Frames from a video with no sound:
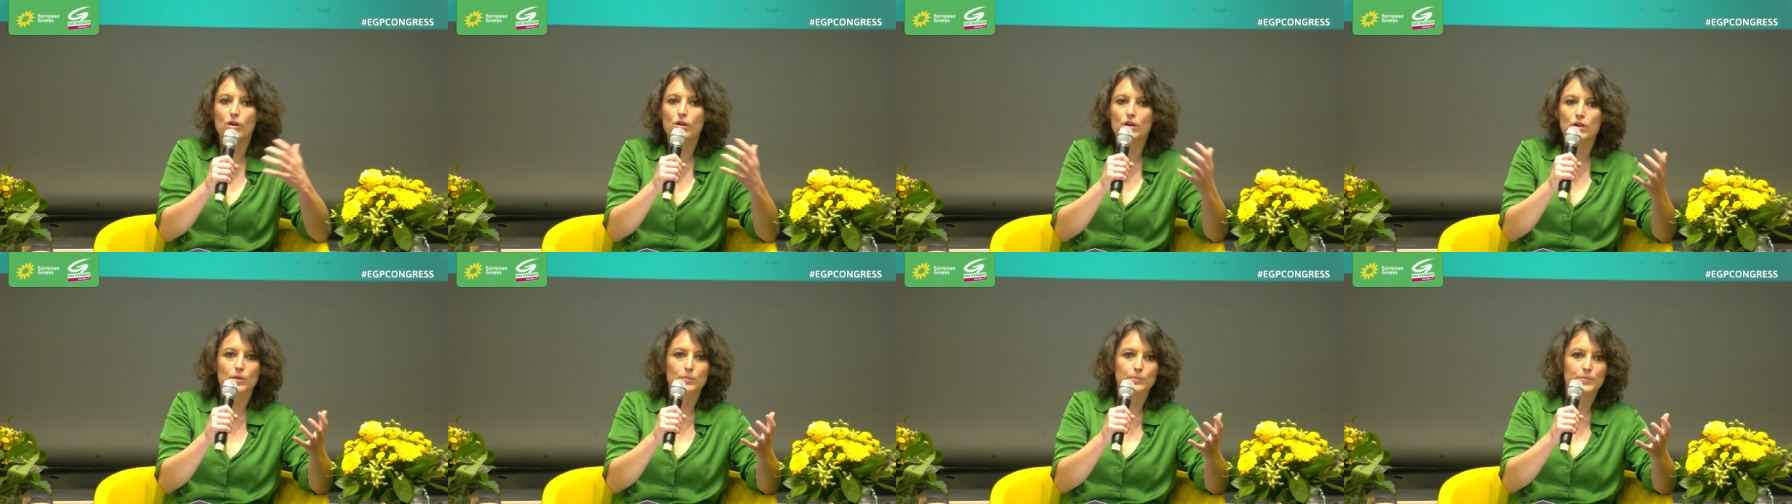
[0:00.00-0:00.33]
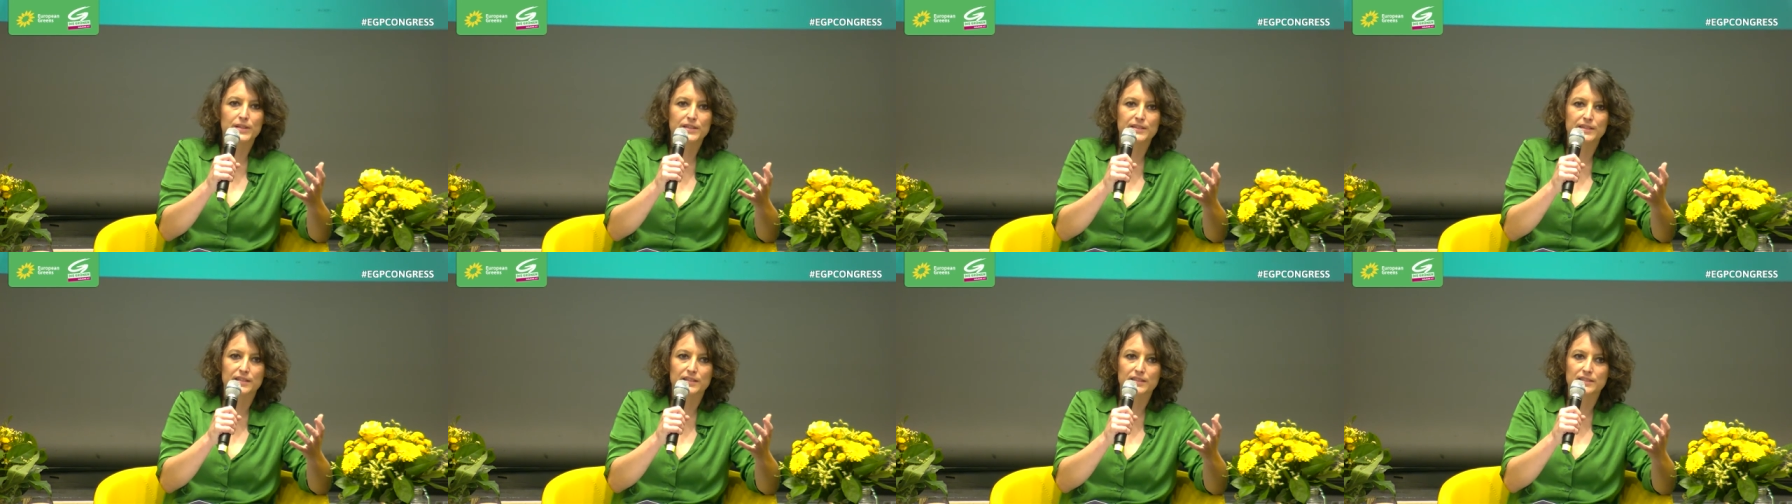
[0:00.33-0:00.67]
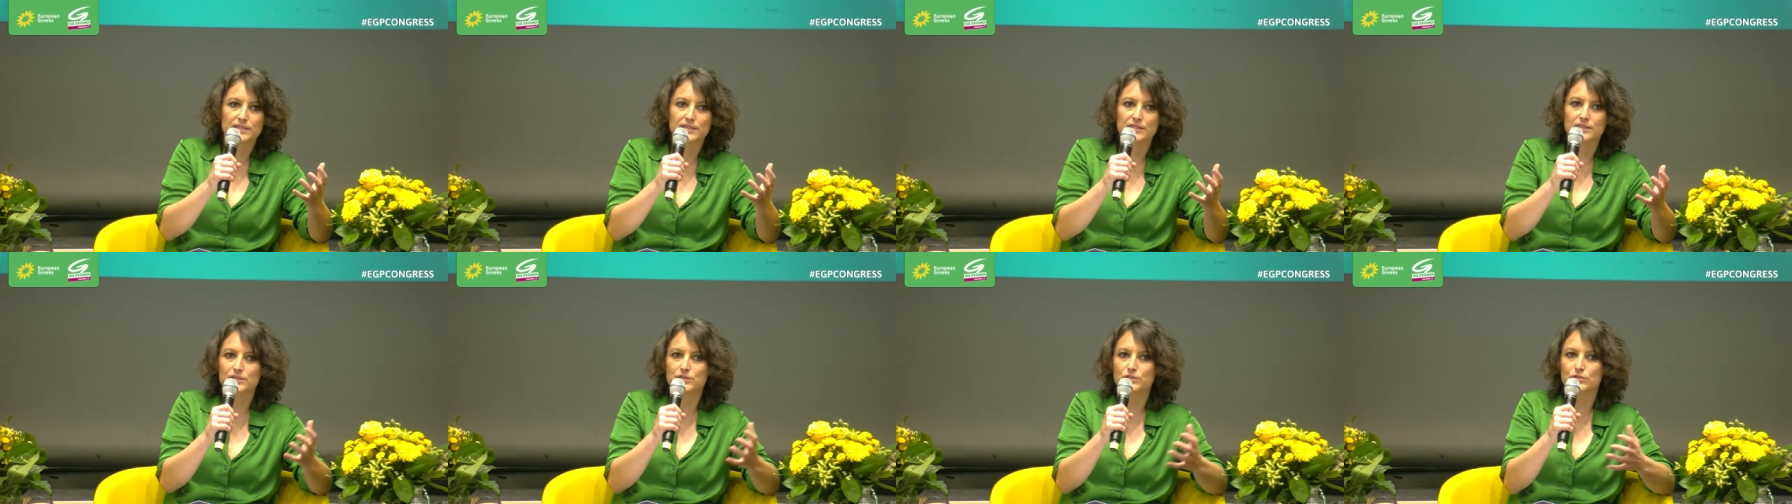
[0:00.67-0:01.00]

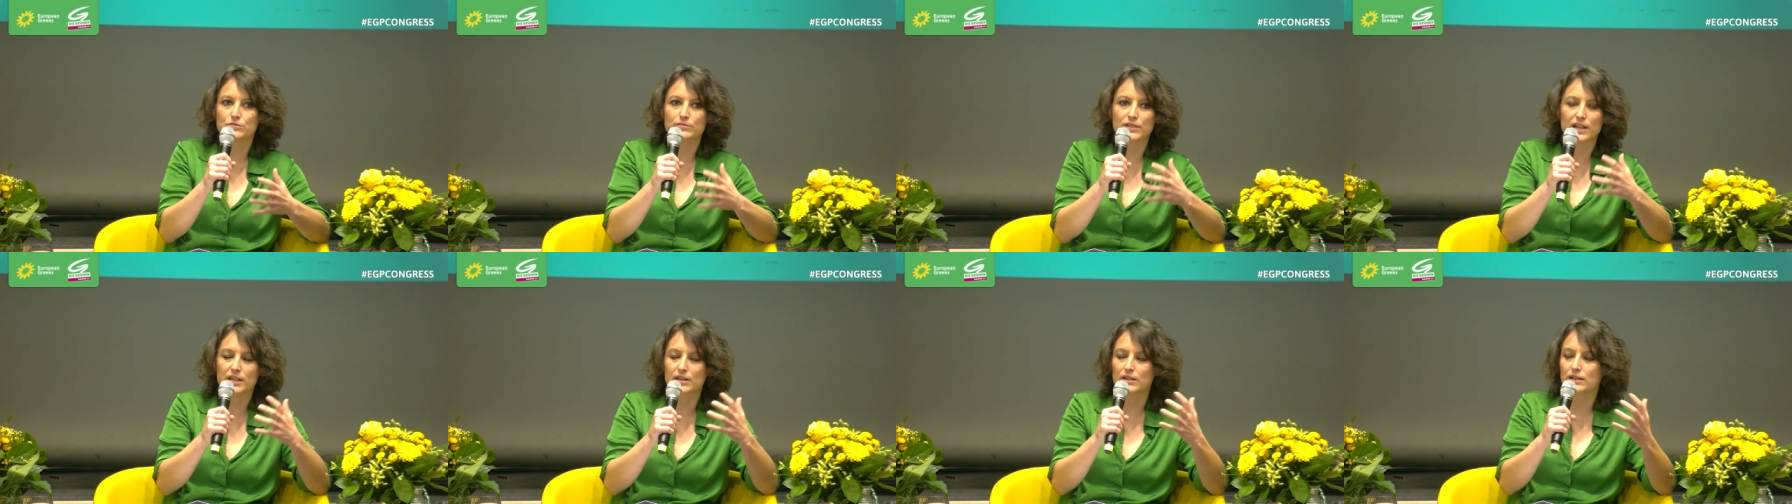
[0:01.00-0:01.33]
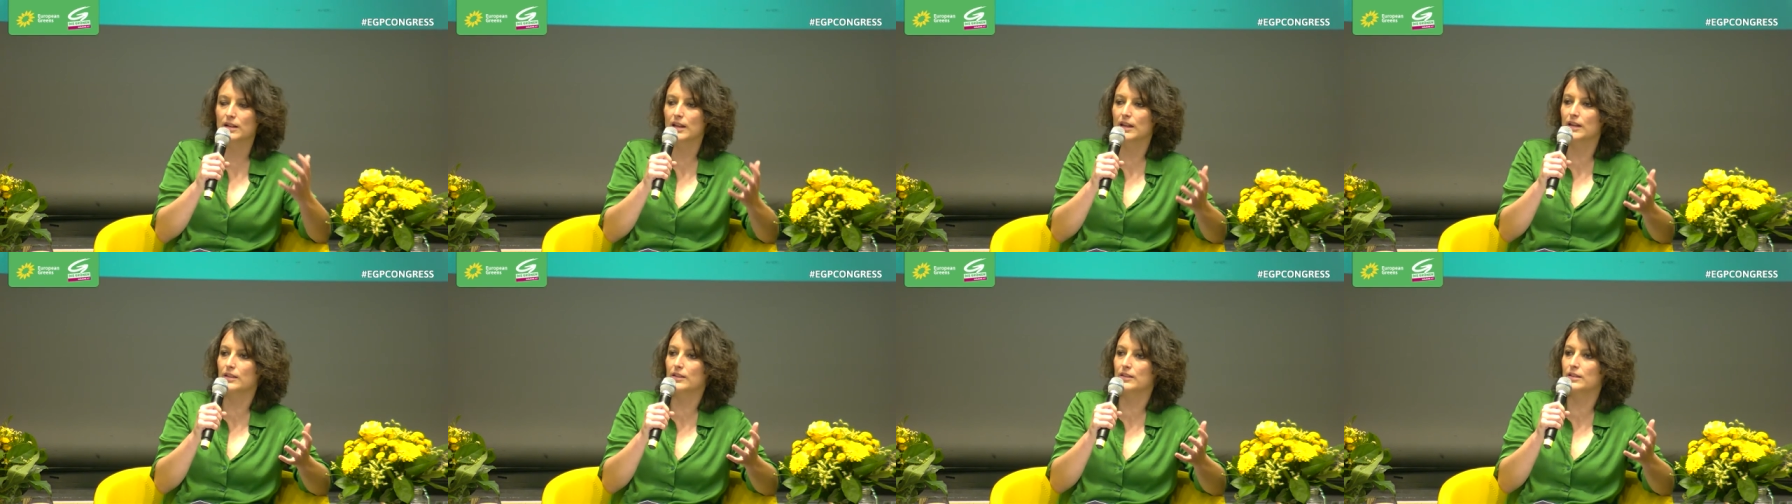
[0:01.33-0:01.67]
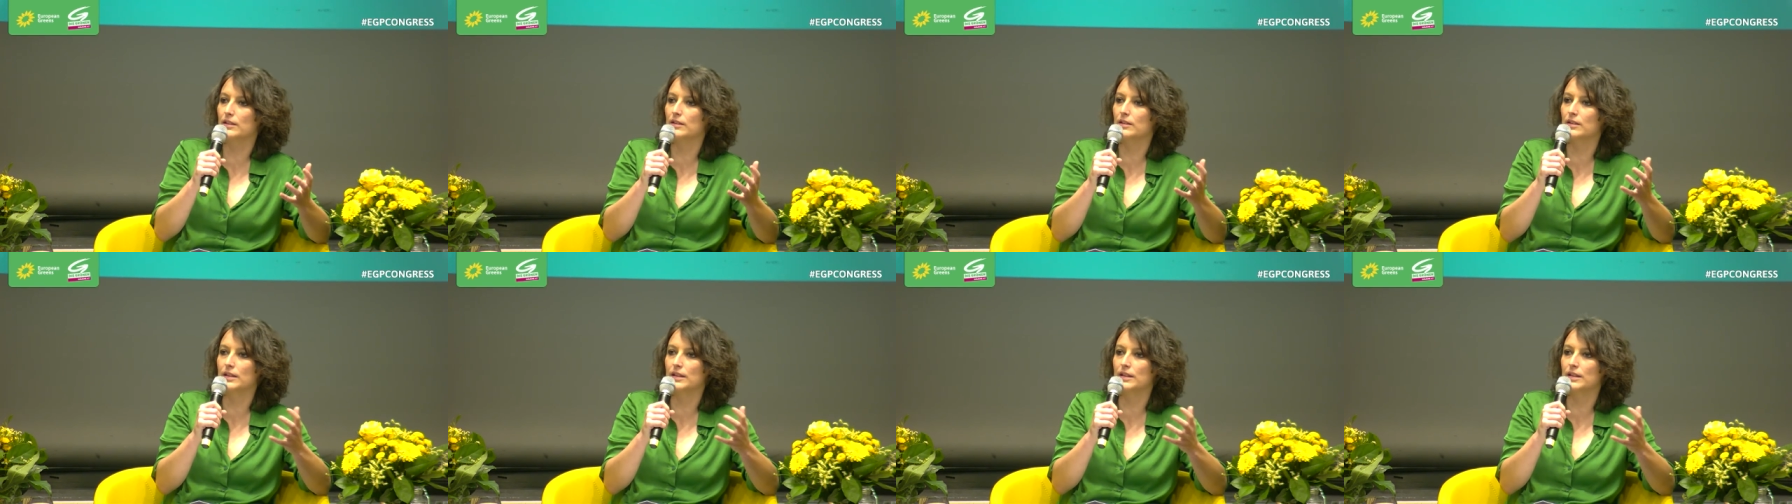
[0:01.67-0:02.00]
competences to regulate
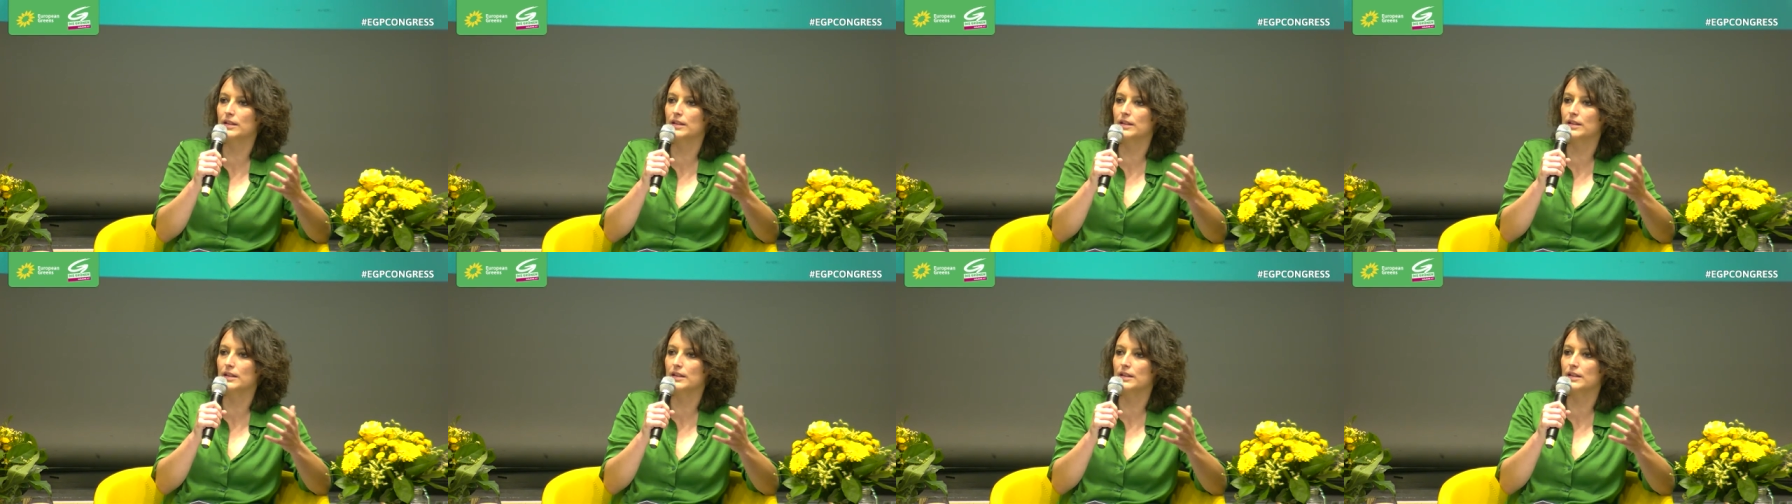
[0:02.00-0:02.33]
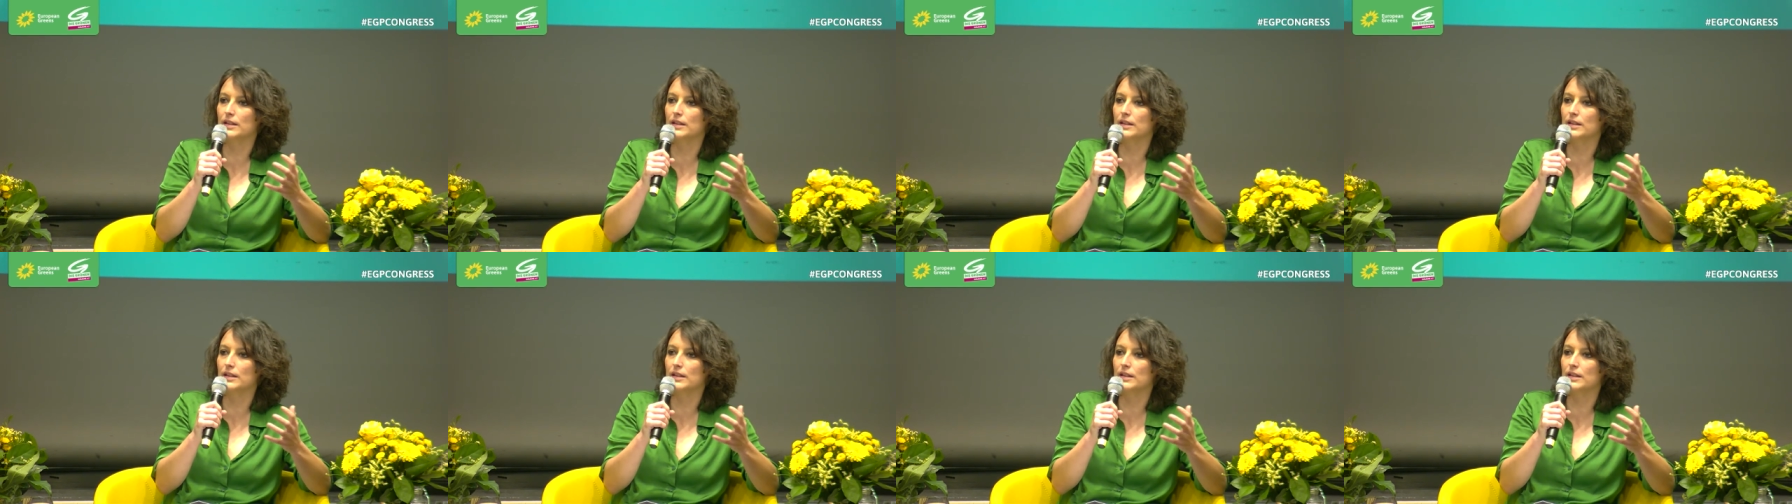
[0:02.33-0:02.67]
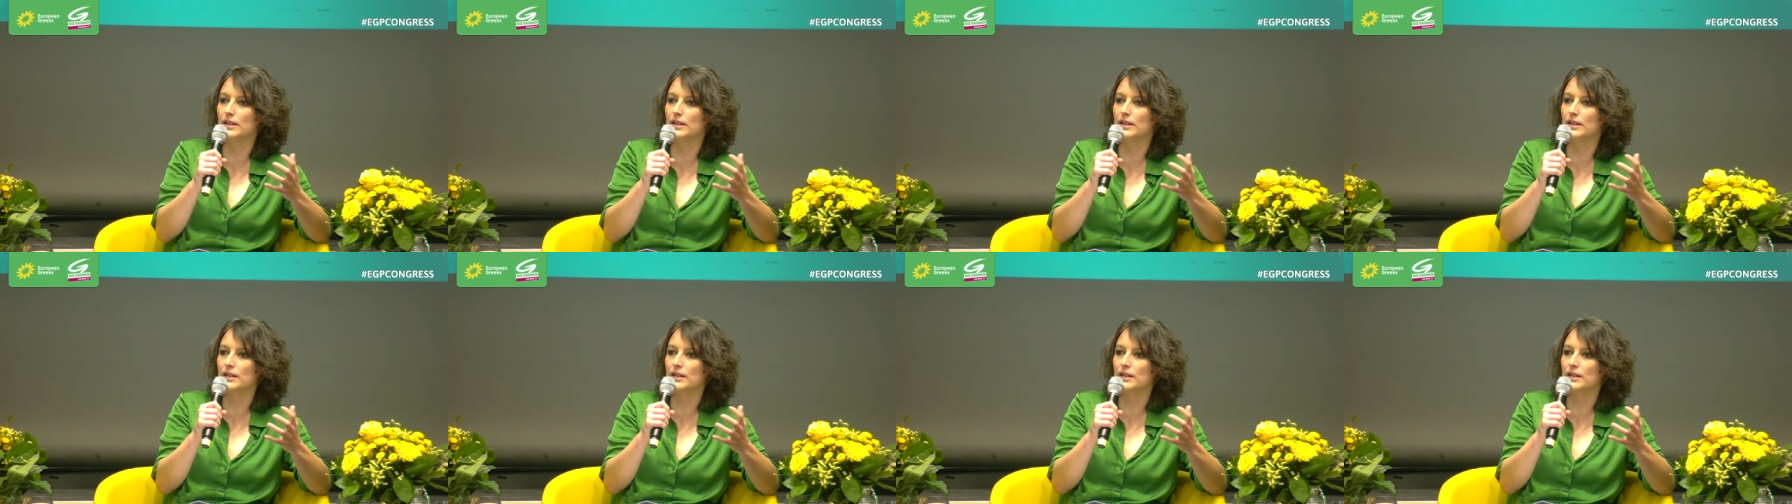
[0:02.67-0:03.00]
the internal
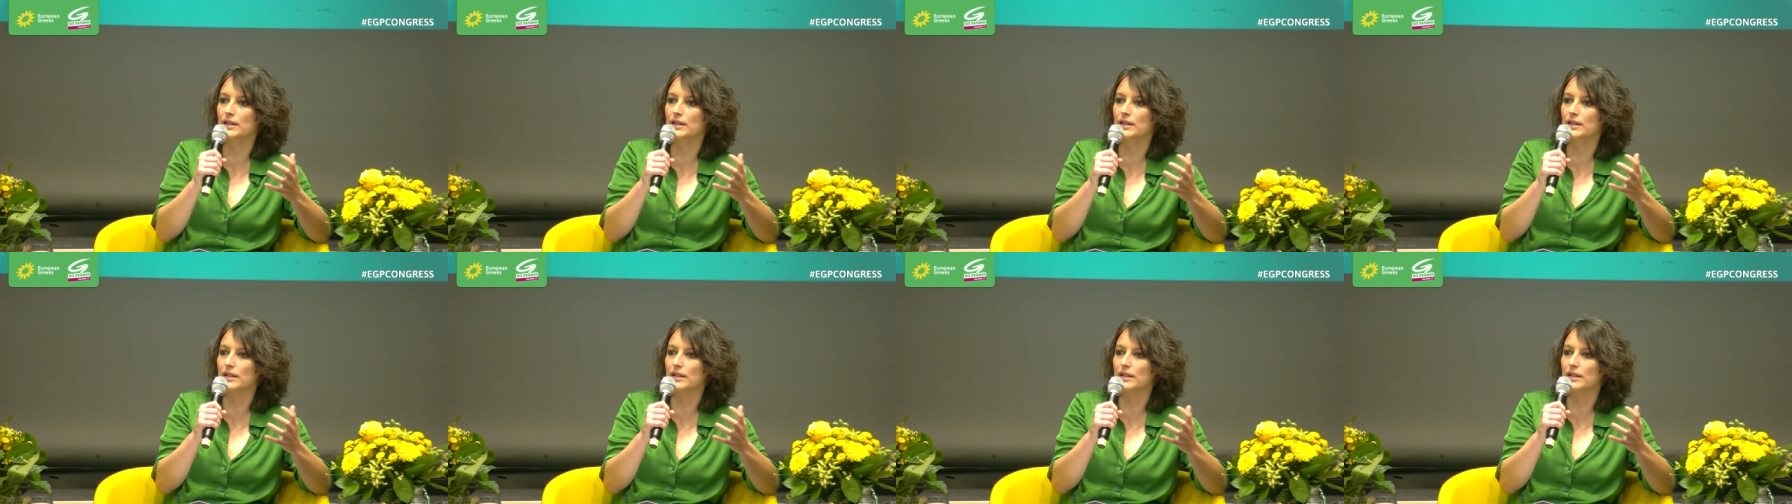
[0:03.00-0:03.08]
markets